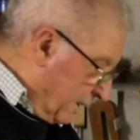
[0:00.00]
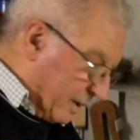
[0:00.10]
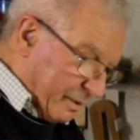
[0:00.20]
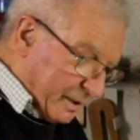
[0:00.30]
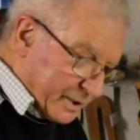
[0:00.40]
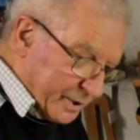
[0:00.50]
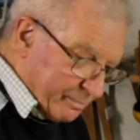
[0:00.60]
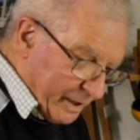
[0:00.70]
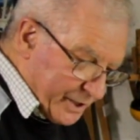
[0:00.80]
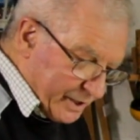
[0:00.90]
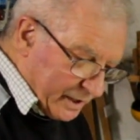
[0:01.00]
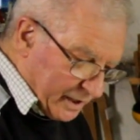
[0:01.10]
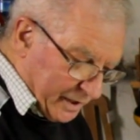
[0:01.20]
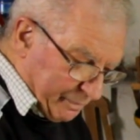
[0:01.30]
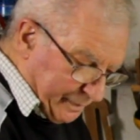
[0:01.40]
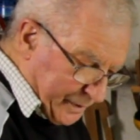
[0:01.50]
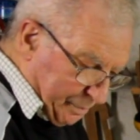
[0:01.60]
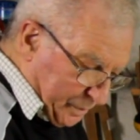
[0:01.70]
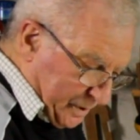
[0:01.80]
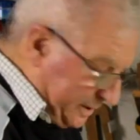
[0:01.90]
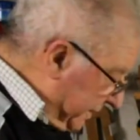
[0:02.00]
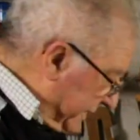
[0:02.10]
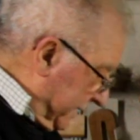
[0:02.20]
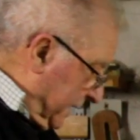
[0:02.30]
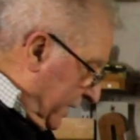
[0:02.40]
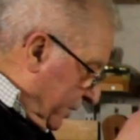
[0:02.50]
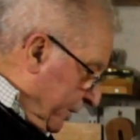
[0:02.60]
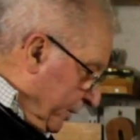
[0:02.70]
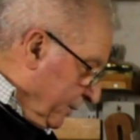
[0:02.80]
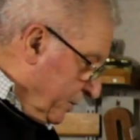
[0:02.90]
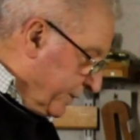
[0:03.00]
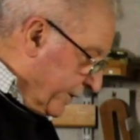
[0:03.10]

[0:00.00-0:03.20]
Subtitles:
I should mention, you have to put it so you don't lose the